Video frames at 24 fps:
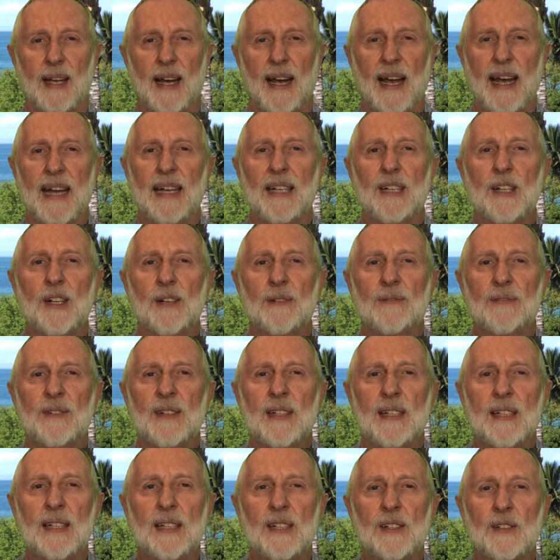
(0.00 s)
Any of
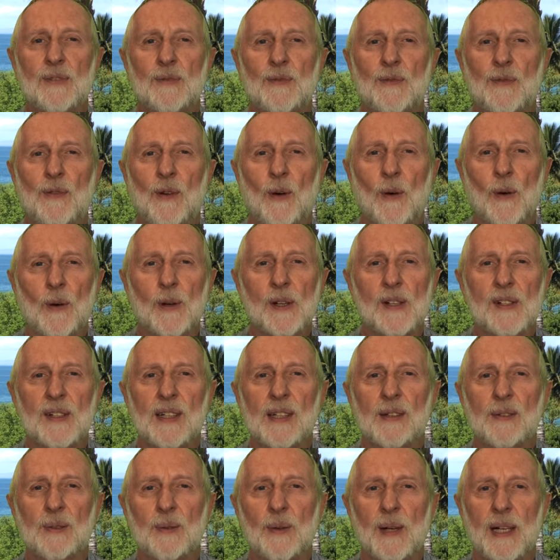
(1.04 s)
these 4
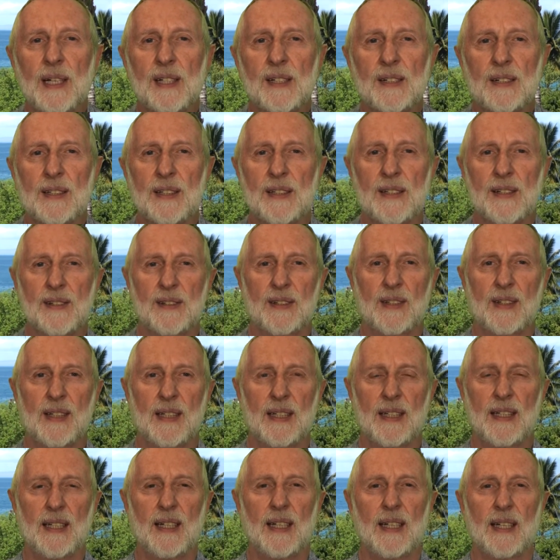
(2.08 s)
situations
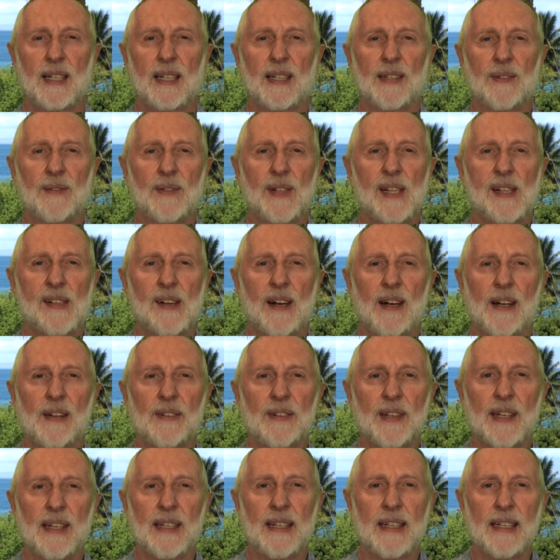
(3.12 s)
can
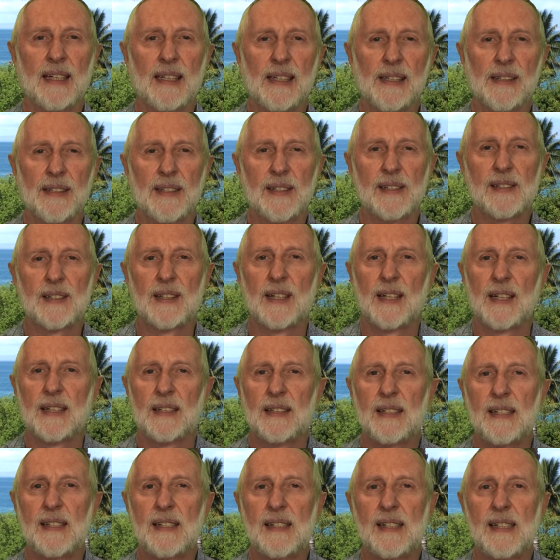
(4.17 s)
result in illness,
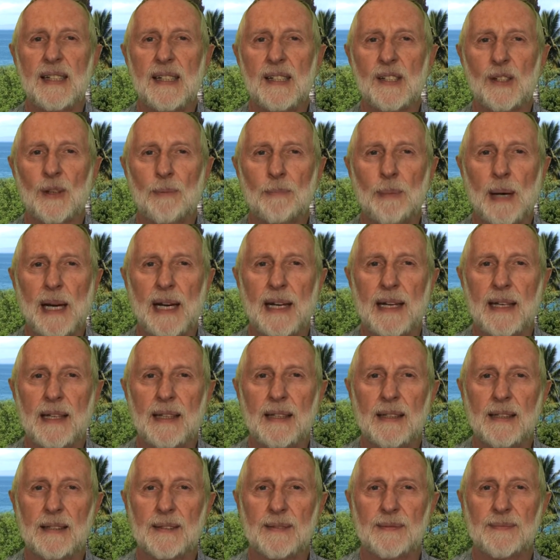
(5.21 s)
disease, or
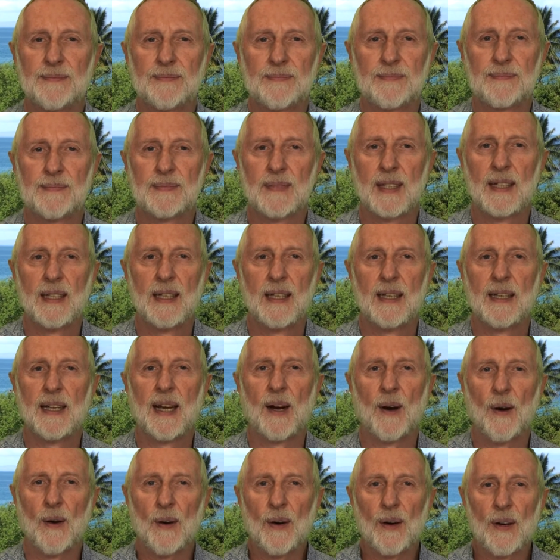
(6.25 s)
pain.
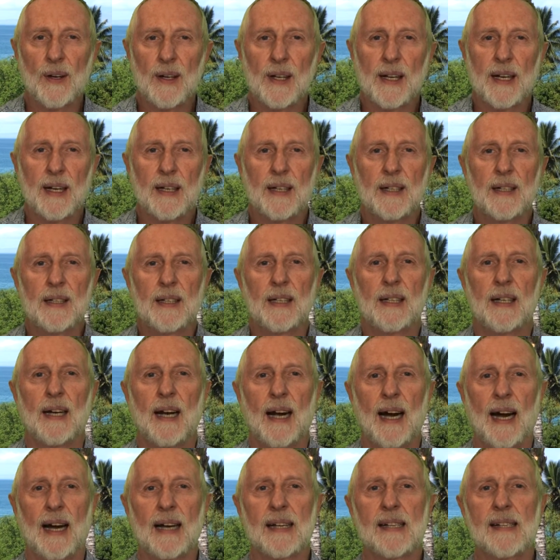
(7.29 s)
Now earlier
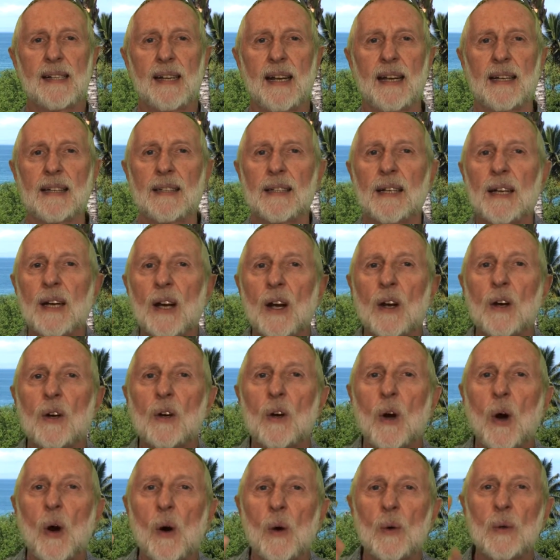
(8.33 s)
I said
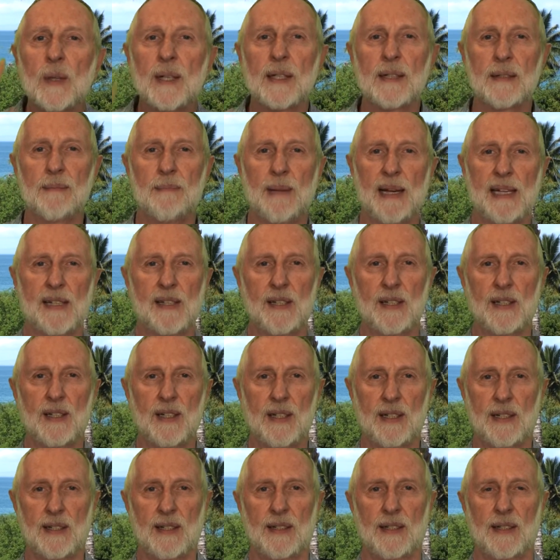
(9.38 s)
coded
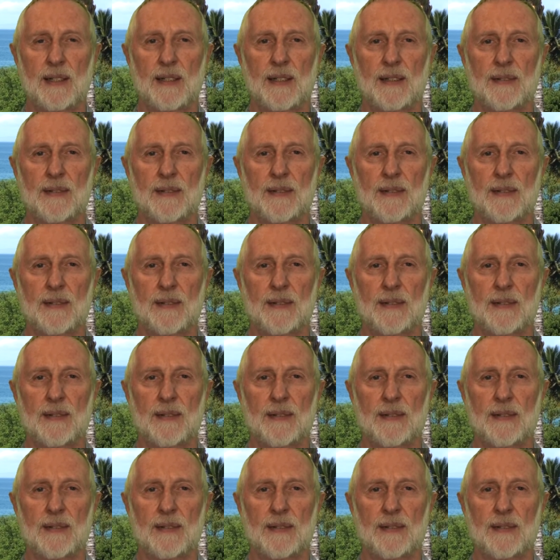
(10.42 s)
messages.